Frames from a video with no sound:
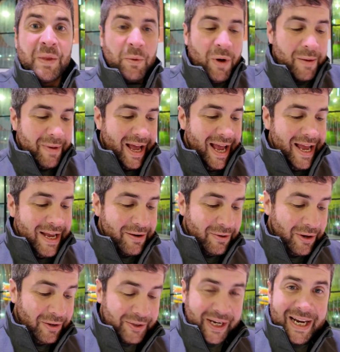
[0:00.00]
While my
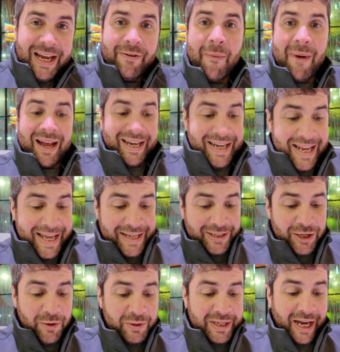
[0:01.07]
8-year-old and even my
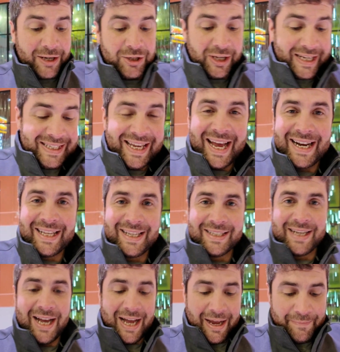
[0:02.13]
niece, who was actually 10 at the
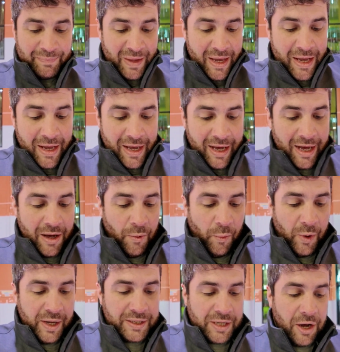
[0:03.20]
time,
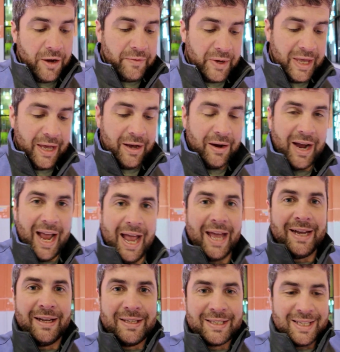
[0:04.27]
was over here
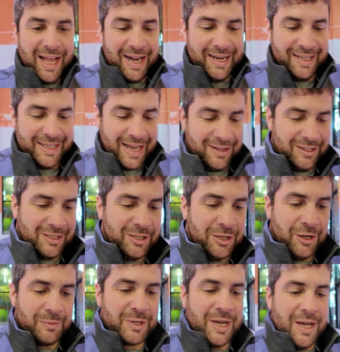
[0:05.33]
and sliding down the
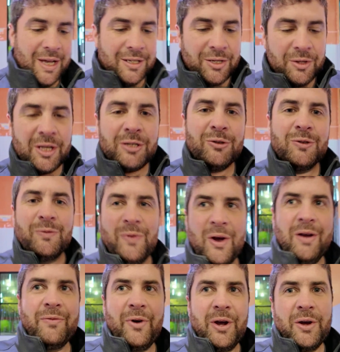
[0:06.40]
tubes. So this was
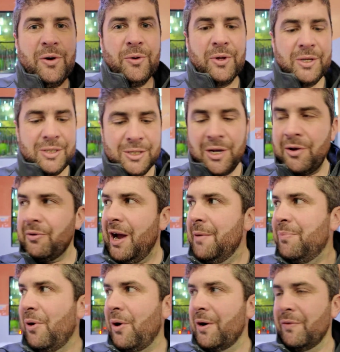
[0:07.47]
very cool. This is a
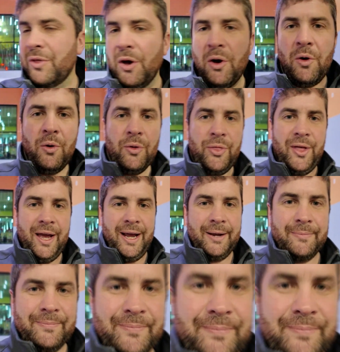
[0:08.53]
great part of the whole thing.